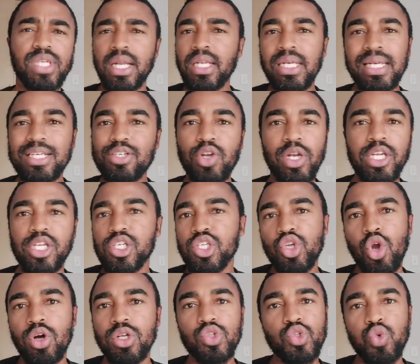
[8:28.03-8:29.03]
I'd literally
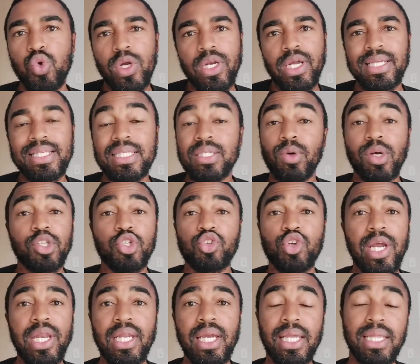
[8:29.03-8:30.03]
just go on Twitter and see what's
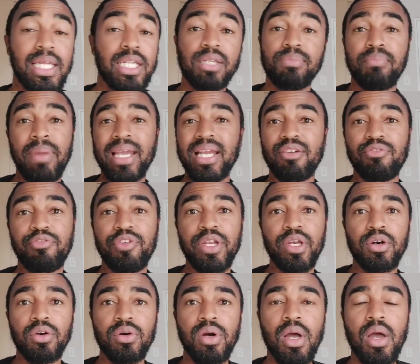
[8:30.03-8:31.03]
trending and then make a
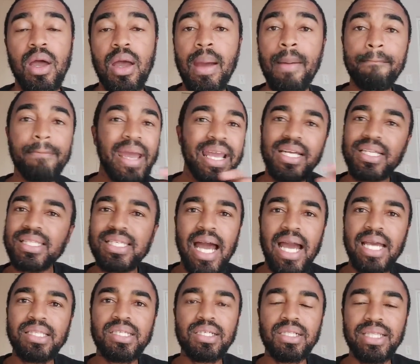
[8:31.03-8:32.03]
video, make a
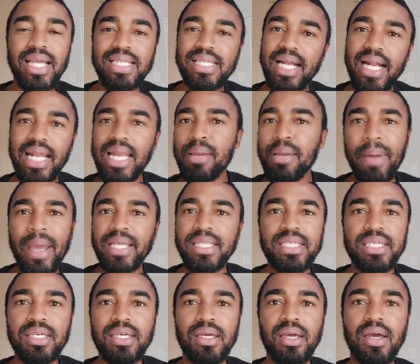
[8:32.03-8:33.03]
title that's
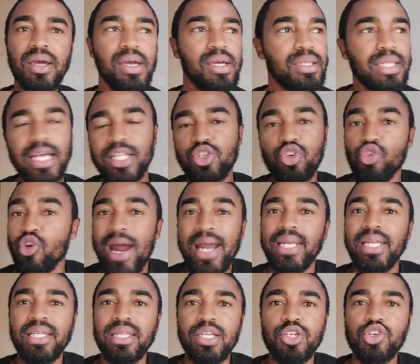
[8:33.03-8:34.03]
clickbaity, that's
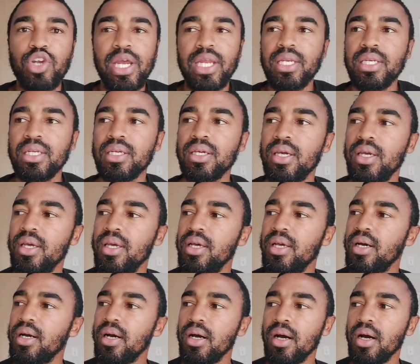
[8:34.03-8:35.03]
riding the trend,
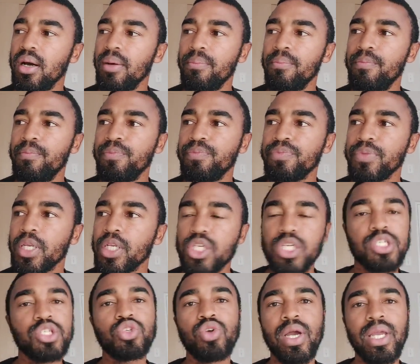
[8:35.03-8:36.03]

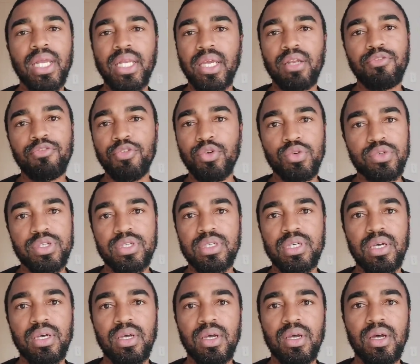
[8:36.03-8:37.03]
just so I can get views.
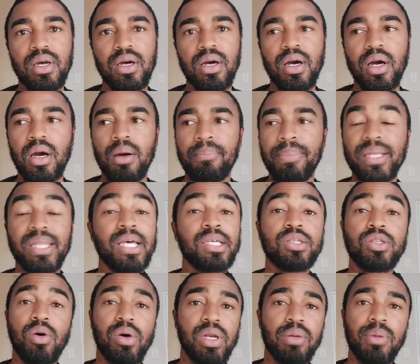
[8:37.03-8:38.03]
But
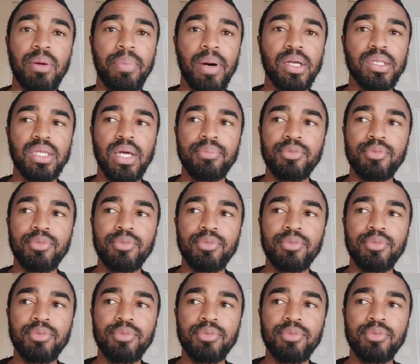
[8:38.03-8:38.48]
that's not what I'm about.